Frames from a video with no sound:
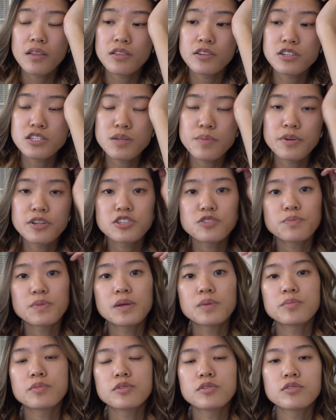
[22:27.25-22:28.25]
there's a bunch of
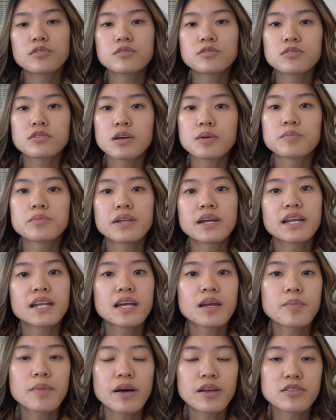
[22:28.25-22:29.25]
people
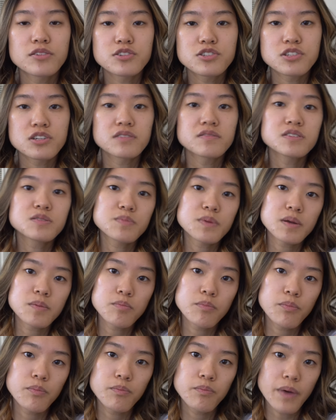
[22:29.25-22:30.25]
complaining about their service being
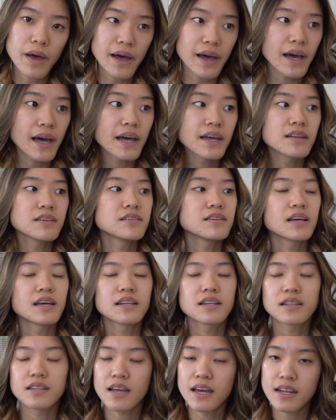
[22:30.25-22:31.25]
bad
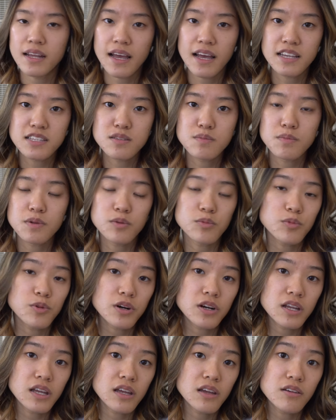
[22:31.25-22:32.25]
and that it hasn't been
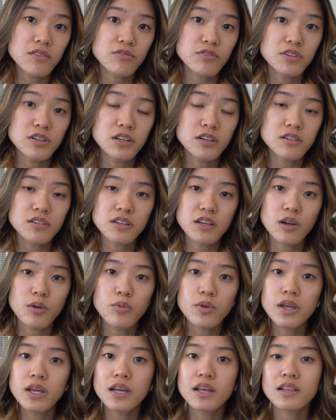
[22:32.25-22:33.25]
working for nearly a
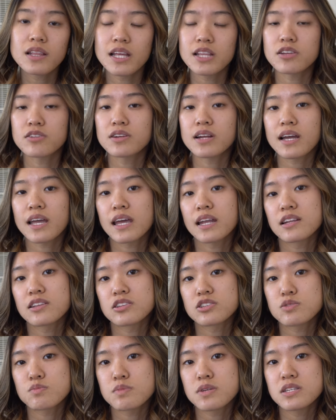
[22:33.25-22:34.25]
week, that they're not getting
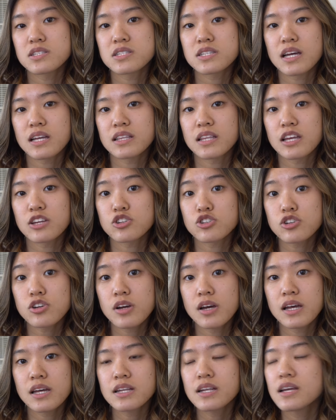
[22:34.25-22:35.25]
the speeds that they
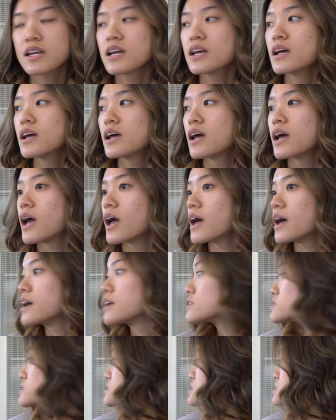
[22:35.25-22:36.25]
should.
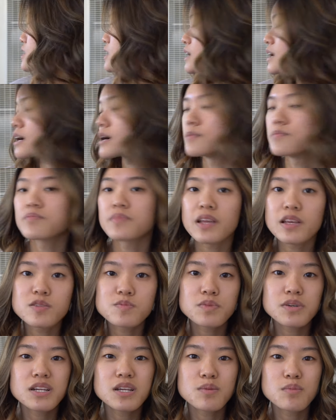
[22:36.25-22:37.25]
And um, that's
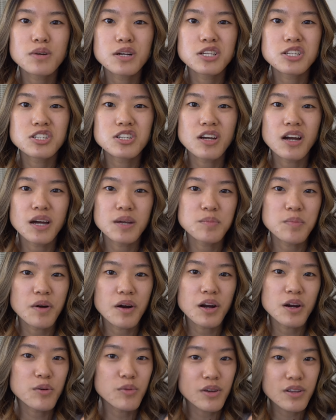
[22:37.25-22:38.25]
pretty much on
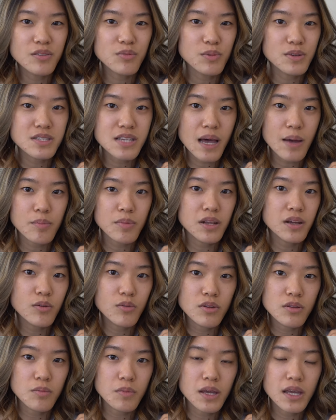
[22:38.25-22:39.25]
par with what's happening
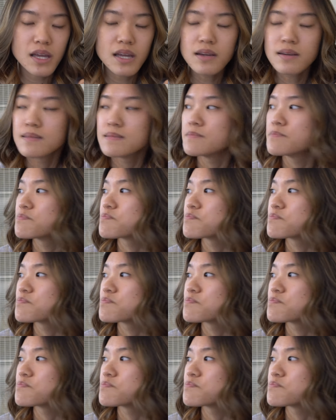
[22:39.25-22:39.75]
with me.